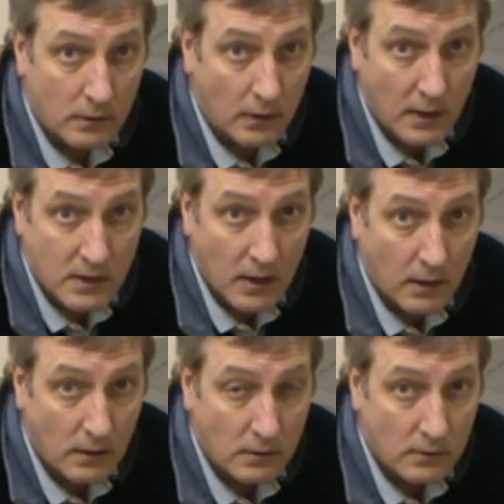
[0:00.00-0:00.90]
and that's it.
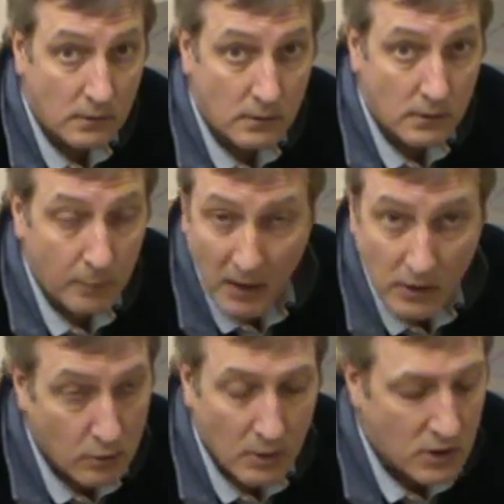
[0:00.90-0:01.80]
The micro
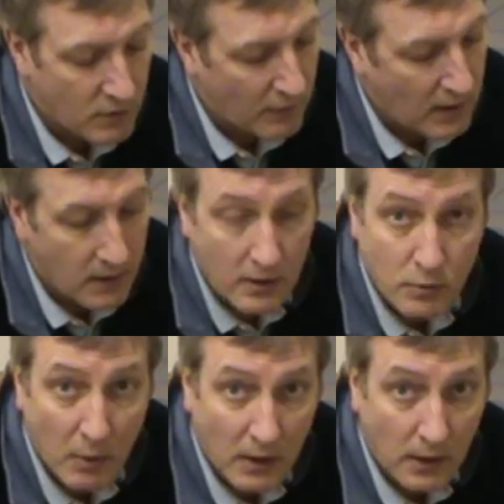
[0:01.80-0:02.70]
switch is fine,
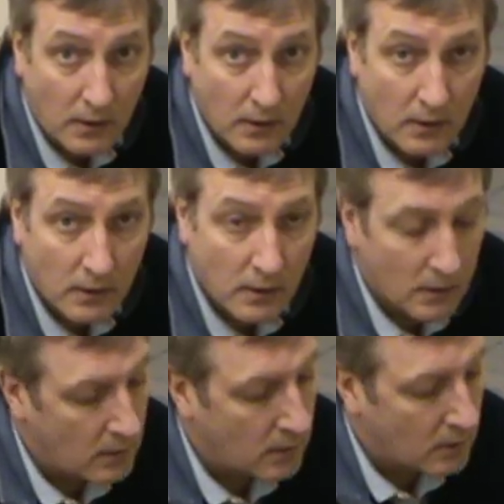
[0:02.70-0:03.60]
it's working,
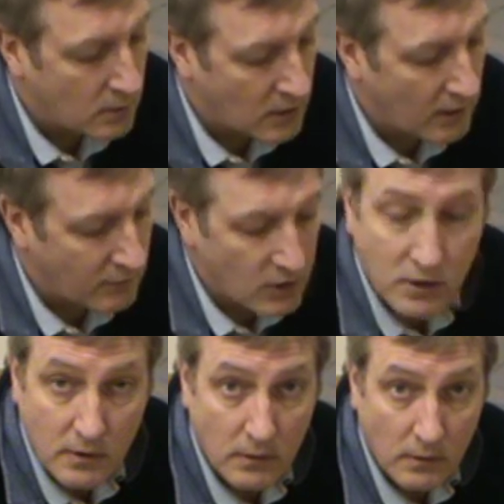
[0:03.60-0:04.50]
because I've
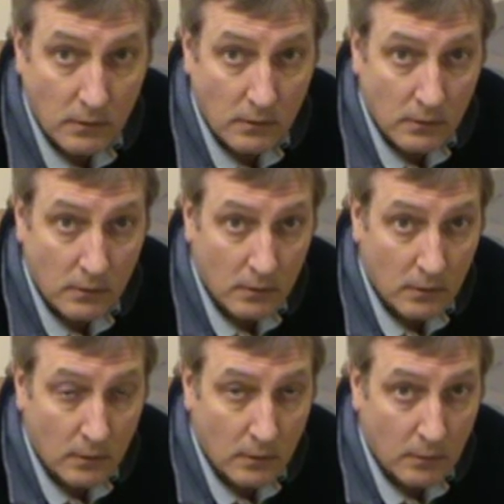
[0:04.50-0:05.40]
just
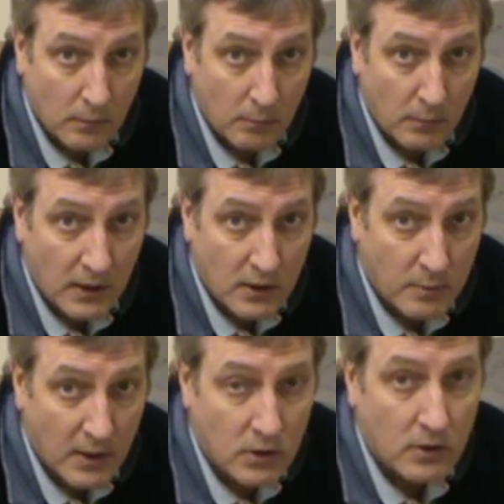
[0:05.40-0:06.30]
made the
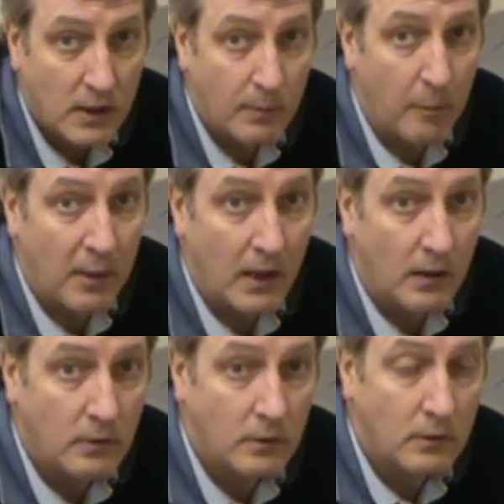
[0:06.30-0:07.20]
switch. Take my pen
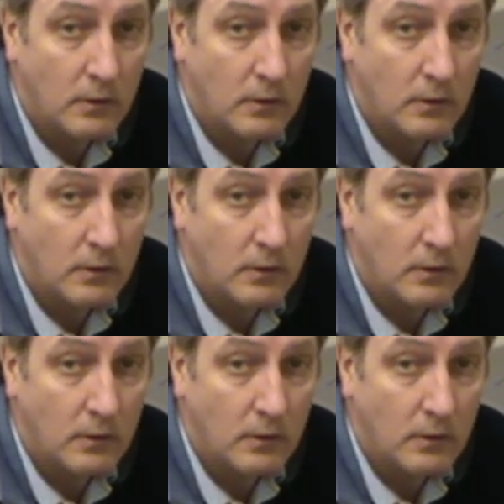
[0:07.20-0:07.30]
out,